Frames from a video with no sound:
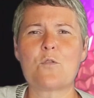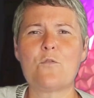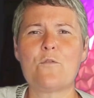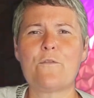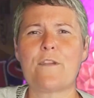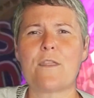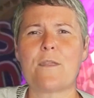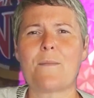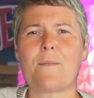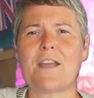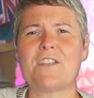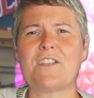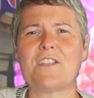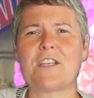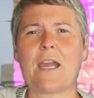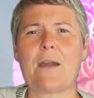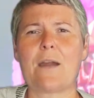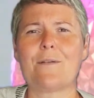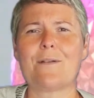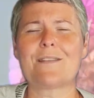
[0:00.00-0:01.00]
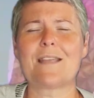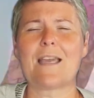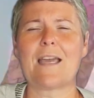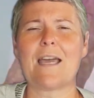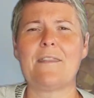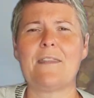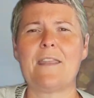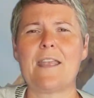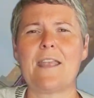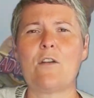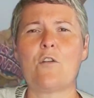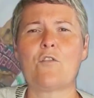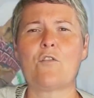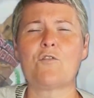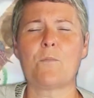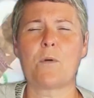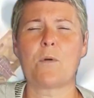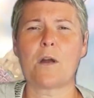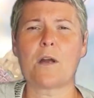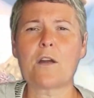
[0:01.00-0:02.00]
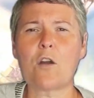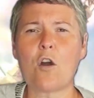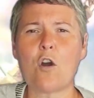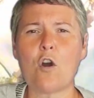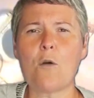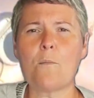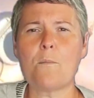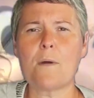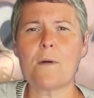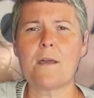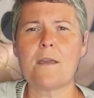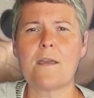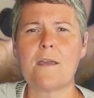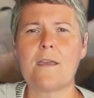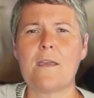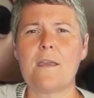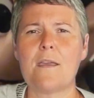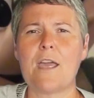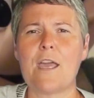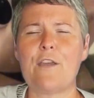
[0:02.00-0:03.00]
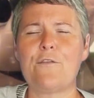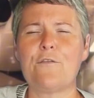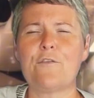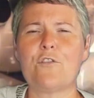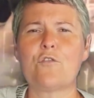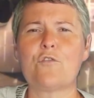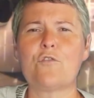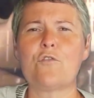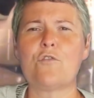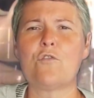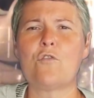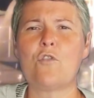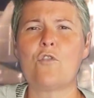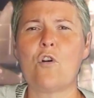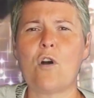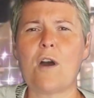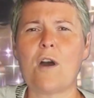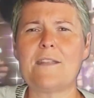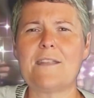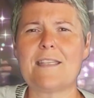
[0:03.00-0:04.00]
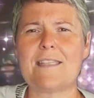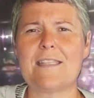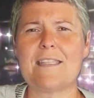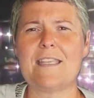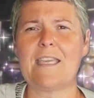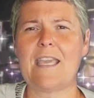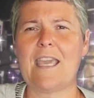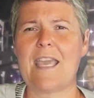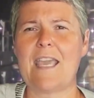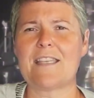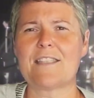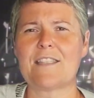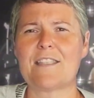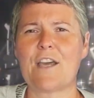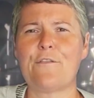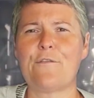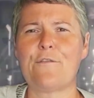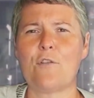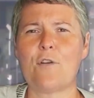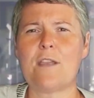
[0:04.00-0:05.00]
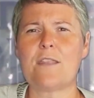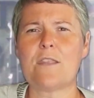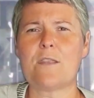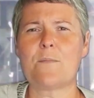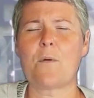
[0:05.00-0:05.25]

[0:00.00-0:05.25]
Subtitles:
go for the magic hours and then park hop. If you're not a Disney guest, avoid the